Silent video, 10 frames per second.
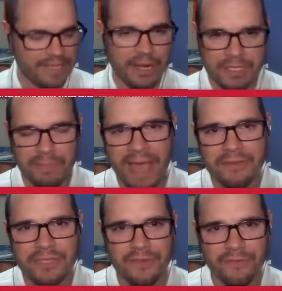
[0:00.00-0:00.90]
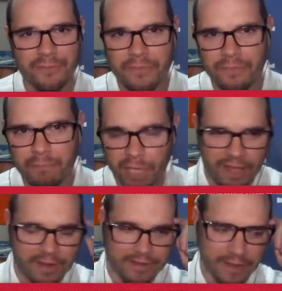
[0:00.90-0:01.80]
you know, he's bound to from
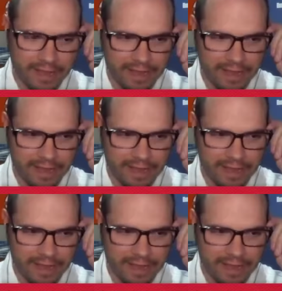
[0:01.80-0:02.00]
blood and,